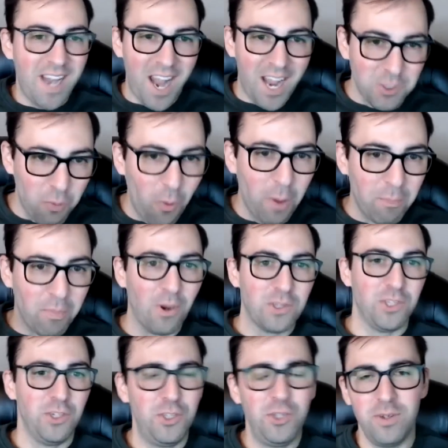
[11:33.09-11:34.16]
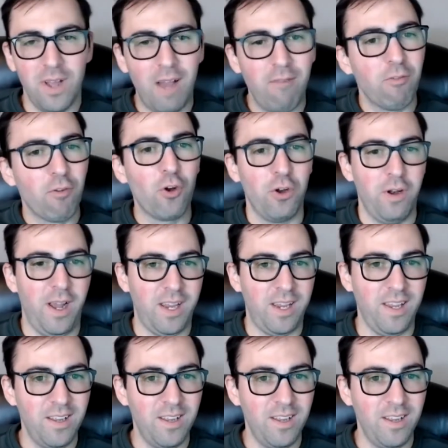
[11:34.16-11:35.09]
ask one person, have you ever heard of Nike?